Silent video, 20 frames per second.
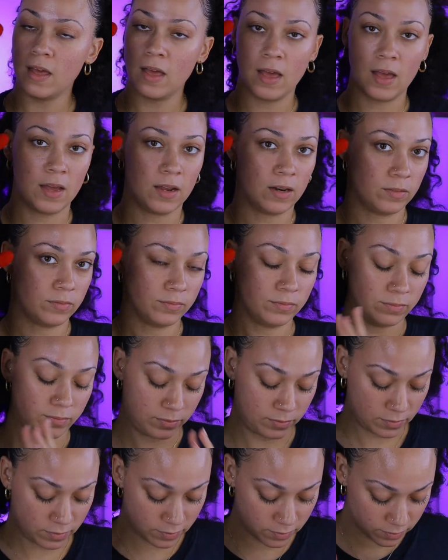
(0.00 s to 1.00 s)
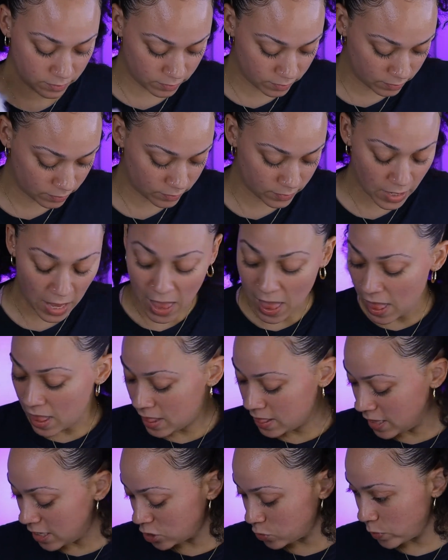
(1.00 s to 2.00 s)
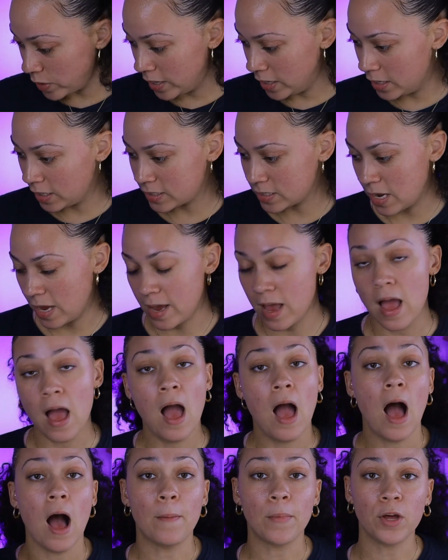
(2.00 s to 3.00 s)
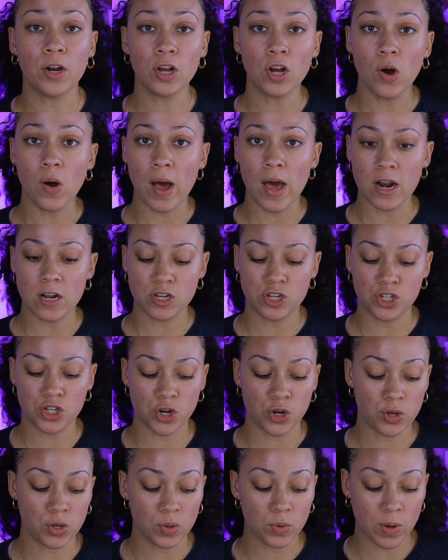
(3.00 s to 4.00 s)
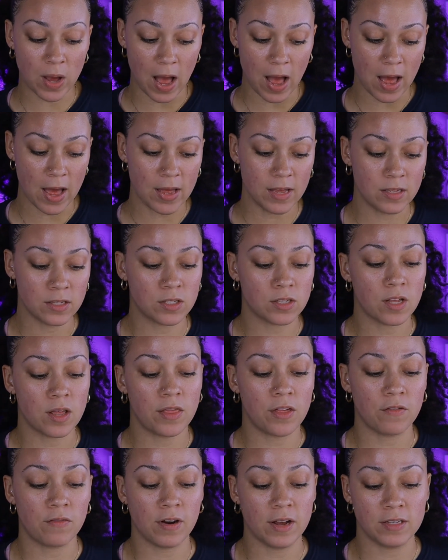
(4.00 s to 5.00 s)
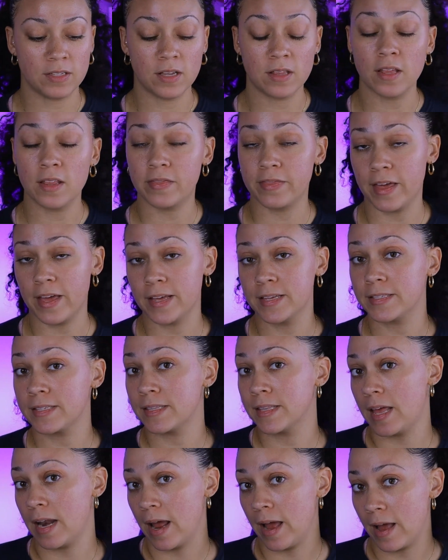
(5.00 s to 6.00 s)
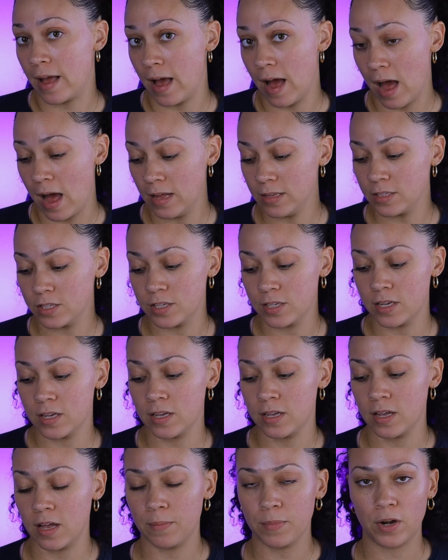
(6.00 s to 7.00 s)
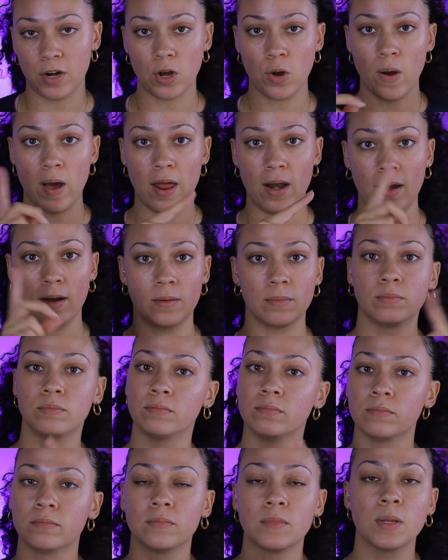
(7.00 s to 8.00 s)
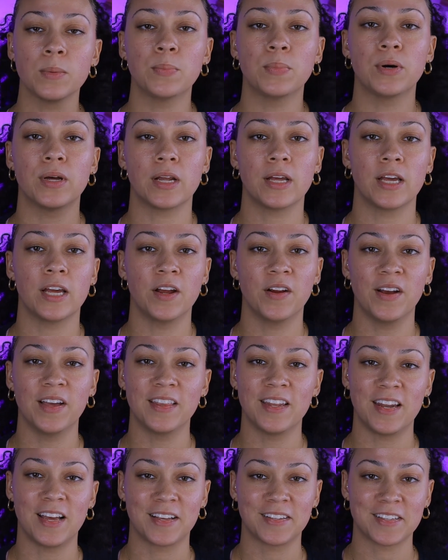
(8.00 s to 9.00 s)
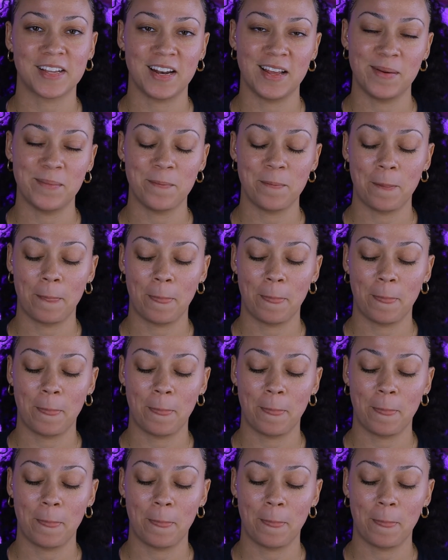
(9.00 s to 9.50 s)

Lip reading: And that's what he looks like. I'm gonna go ahead and show you guys the rest of the things that I got. I'm gonna go ahead and put it here in the next clip.